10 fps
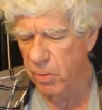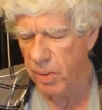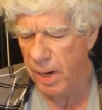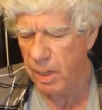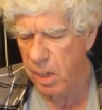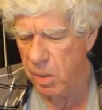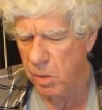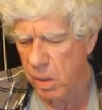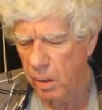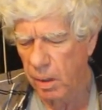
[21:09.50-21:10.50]
right
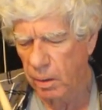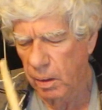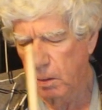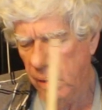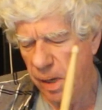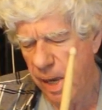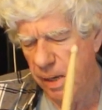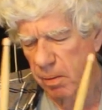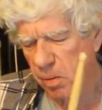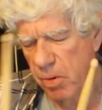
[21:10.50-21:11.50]
here
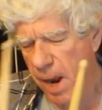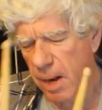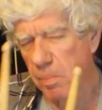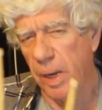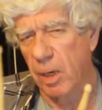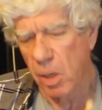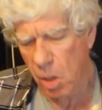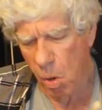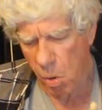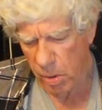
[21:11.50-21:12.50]
trying to make a
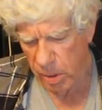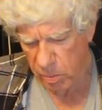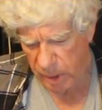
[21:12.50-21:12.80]
chord on the